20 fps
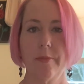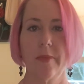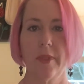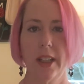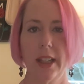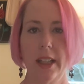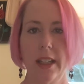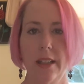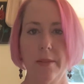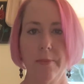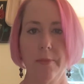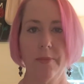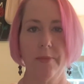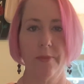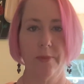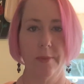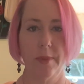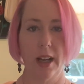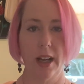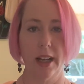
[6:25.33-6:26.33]

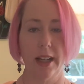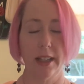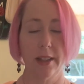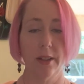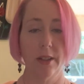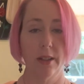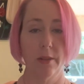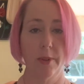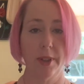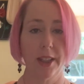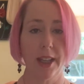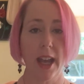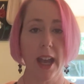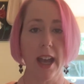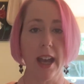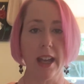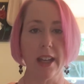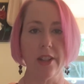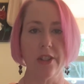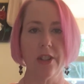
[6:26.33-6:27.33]
with
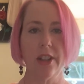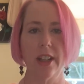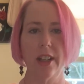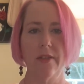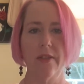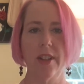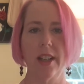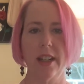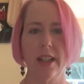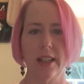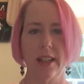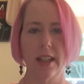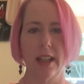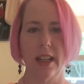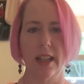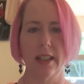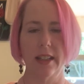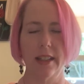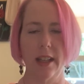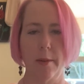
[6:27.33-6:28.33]
cash if it
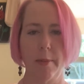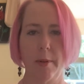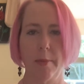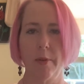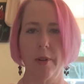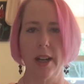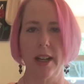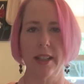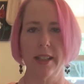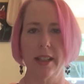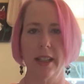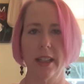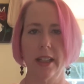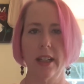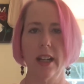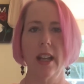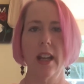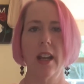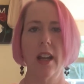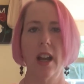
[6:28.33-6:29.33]
ends up
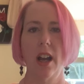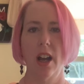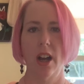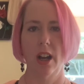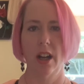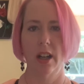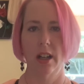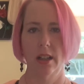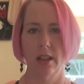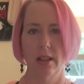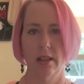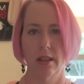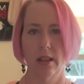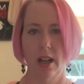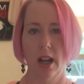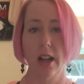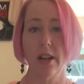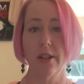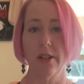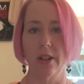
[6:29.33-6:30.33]
appraising
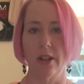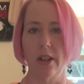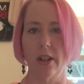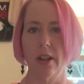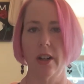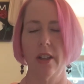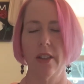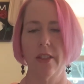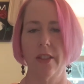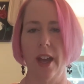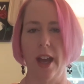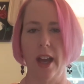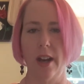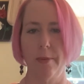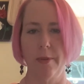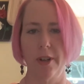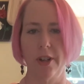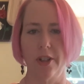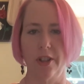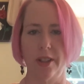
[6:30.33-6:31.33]
under that
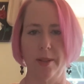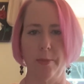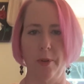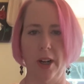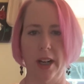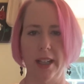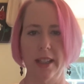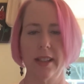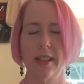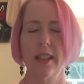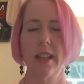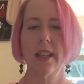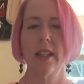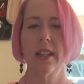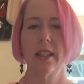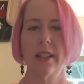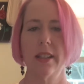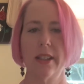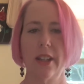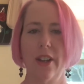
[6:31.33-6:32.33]
purchase price.
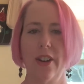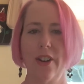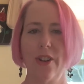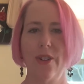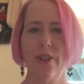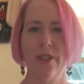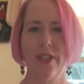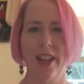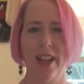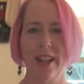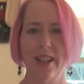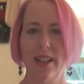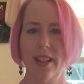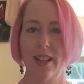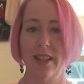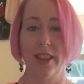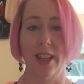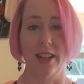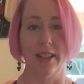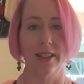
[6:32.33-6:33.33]
So that
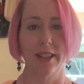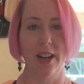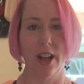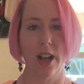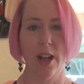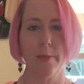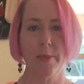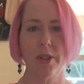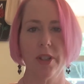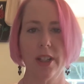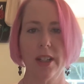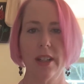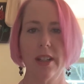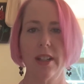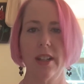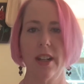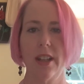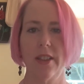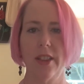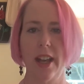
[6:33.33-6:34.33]
is an
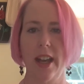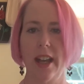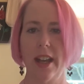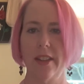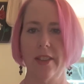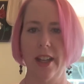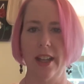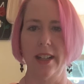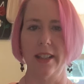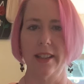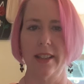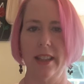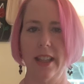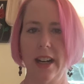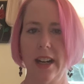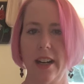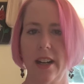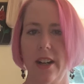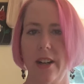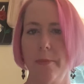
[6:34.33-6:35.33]
option that is
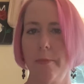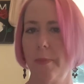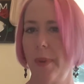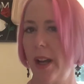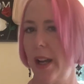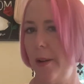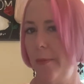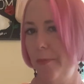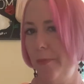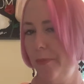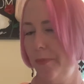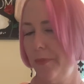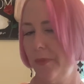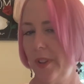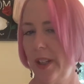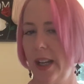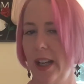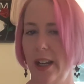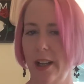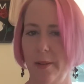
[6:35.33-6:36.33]
there, but
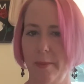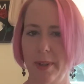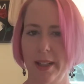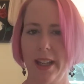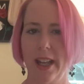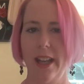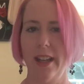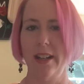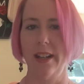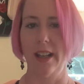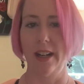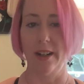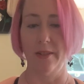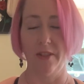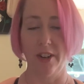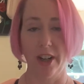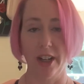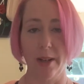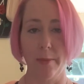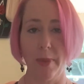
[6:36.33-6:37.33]
again, in a
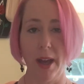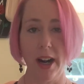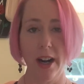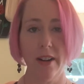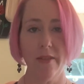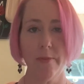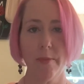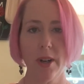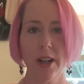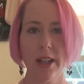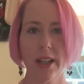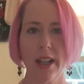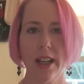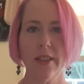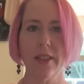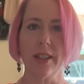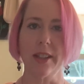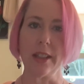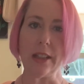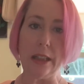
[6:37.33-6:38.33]
very competitive market,
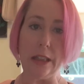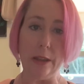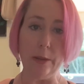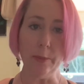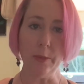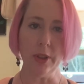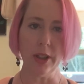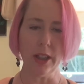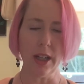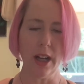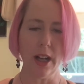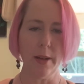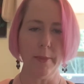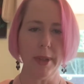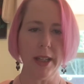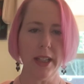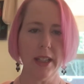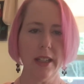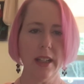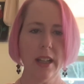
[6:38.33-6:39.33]
that's a little more
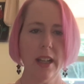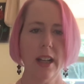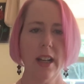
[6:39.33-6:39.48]
common,